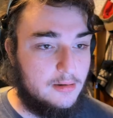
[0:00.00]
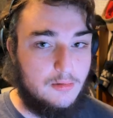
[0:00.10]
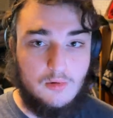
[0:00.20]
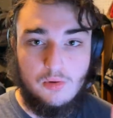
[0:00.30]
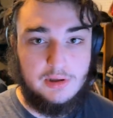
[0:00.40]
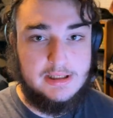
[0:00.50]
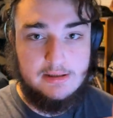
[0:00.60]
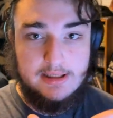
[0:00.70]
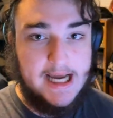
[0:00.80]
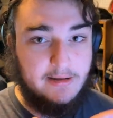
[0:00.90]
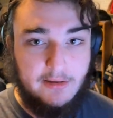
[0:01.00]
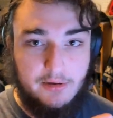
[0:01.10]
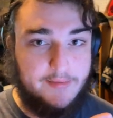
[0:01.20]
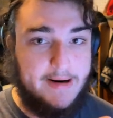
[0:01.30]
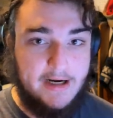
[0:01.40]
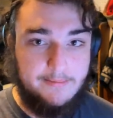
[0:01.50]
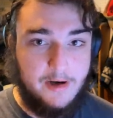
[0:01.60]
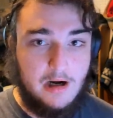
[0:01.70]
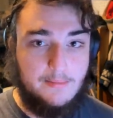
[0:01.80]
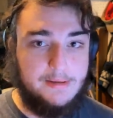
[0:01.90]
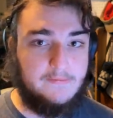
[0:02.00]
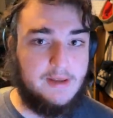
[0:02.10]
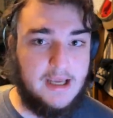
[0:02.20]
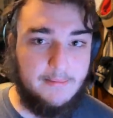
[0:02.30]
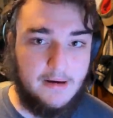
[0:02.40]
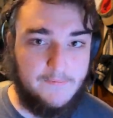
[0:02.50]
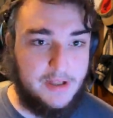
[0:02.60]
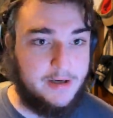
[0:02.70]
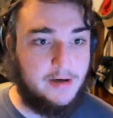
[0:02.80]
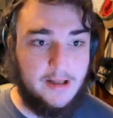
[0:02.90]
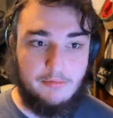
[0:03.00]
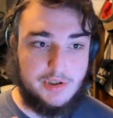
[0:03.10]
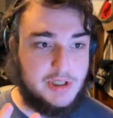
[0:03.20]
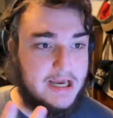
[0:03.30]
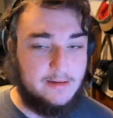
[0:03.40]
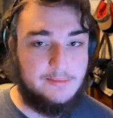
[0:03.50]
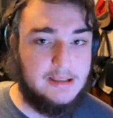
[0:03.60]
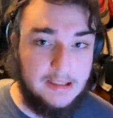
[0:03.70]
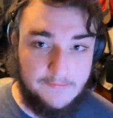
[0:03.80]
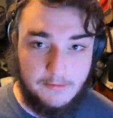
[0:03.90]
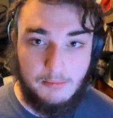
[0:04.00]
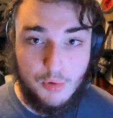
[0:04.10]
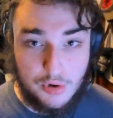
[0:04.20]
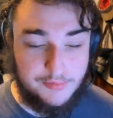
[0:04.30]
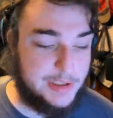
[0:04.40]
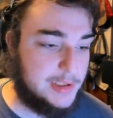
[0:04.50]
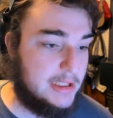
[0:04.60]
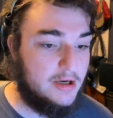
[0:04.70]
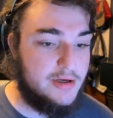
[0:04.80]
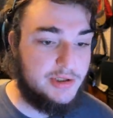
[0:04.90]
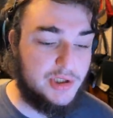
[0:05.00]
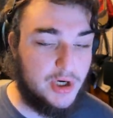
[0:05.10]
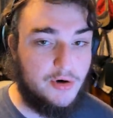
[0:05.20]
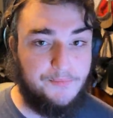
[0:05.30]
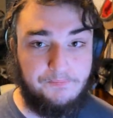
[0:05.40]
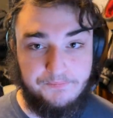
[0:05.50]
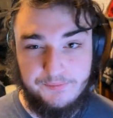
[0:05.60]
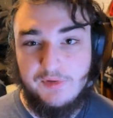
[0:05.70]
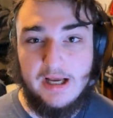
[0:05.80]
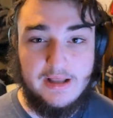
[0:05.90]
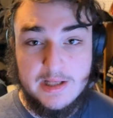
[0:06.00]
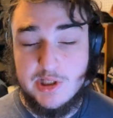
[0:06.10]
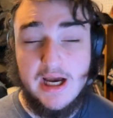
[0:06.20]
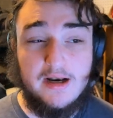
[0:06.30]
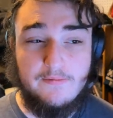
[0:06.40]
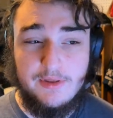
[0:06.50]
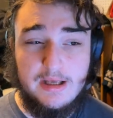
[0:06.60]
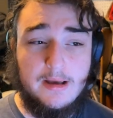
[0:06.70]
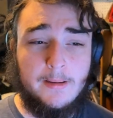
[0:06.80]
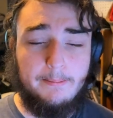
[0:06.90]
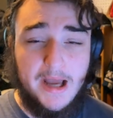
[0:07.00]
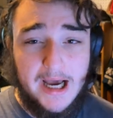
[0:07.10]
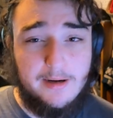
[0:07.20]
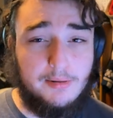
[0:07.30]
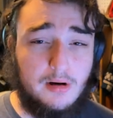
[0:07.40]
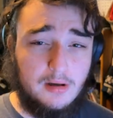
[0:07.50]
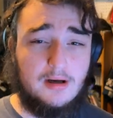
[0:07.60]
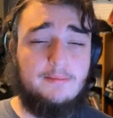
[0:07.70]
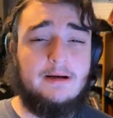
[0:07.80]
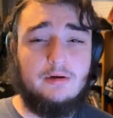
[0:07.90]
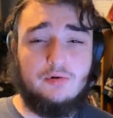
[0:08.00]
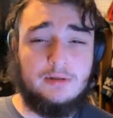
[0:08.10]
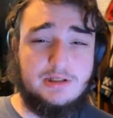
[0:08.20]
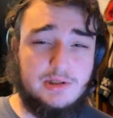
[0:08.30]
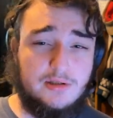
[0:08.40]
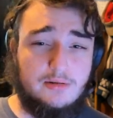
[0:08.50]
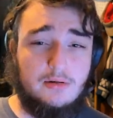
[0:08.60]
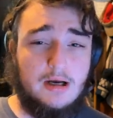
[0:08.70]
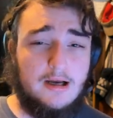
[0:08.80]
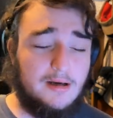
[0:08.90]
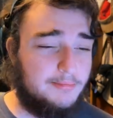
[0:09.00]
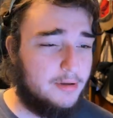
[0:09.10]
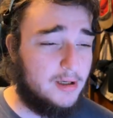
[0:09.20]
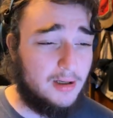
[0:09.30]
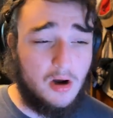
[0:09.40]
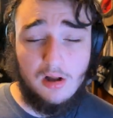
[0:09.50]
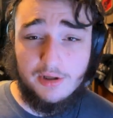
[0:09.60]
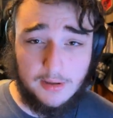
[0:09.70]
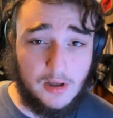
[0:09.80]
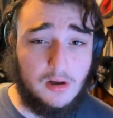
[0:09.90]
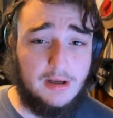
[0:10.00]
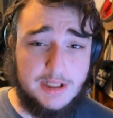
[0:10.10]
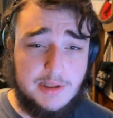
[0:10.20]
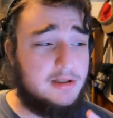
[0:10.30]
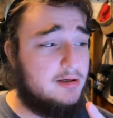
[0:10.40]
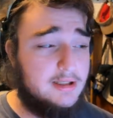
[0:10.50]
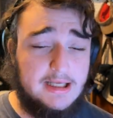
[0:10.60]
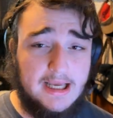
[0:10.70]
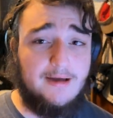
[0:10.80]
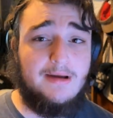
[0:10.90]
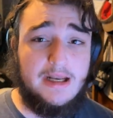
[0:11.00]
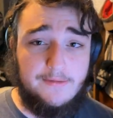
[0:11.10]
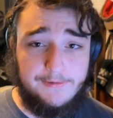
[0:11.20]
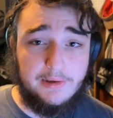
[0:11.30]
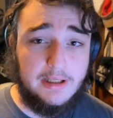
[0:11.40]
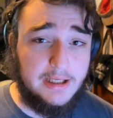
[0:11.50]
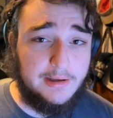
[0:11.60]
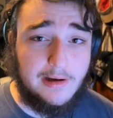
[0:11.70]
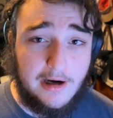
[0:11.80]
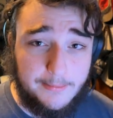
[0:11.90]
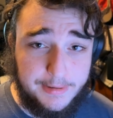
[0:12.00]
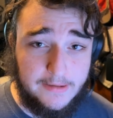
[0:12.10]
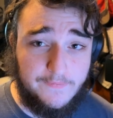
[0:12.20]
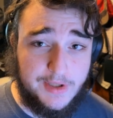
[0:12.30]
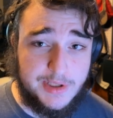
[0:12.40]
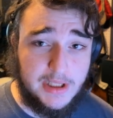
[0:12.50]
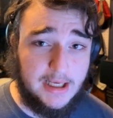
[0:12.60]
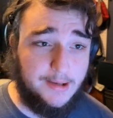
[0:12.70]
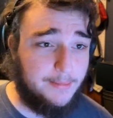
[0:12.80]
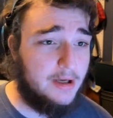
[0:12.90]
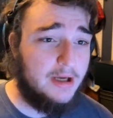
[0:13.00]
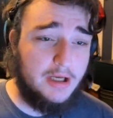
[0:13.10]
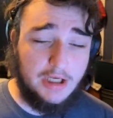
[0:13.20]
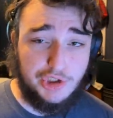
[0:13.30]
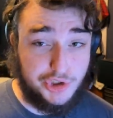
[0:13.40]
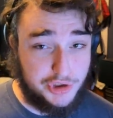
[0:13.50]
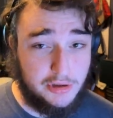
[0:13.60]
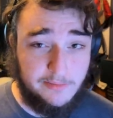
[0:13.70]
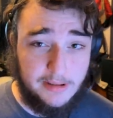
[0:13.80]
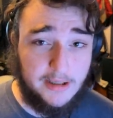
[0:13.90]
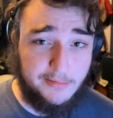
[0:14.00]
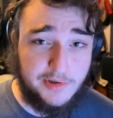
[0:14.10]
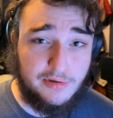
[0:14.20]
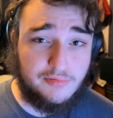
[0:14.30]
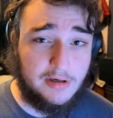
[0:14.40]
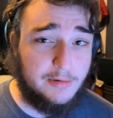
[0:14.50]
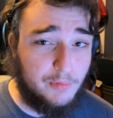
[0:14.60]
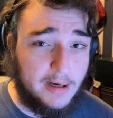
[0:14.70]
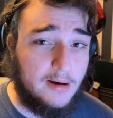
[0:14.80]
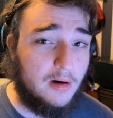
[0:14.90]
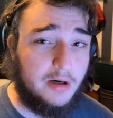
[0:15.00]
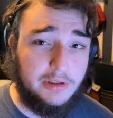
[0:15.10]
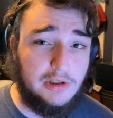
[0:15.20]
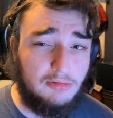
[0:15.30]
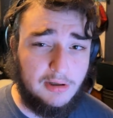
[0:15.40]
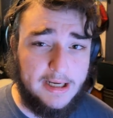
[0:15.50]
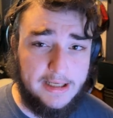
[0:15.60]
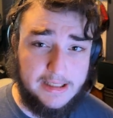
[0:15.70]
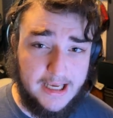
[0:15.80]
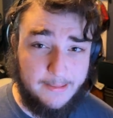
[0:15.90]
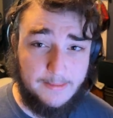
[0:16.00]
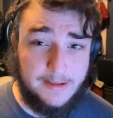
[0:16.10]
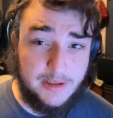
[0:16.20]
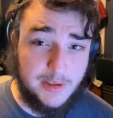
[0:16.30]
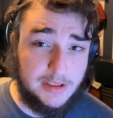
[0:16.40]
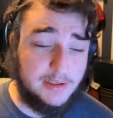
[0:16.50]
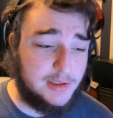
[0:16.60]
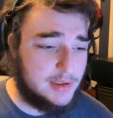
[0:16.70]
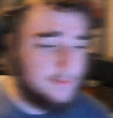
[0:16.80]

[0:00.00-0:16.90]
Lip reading: or download a random copy of the game off the internet, which that could be even more risky. So yeah, that's kind of the bad part about Grid 2, but all in all, it's a good game, and if you can get a copy of this game, it should be able to run well on lower end gaming PCs.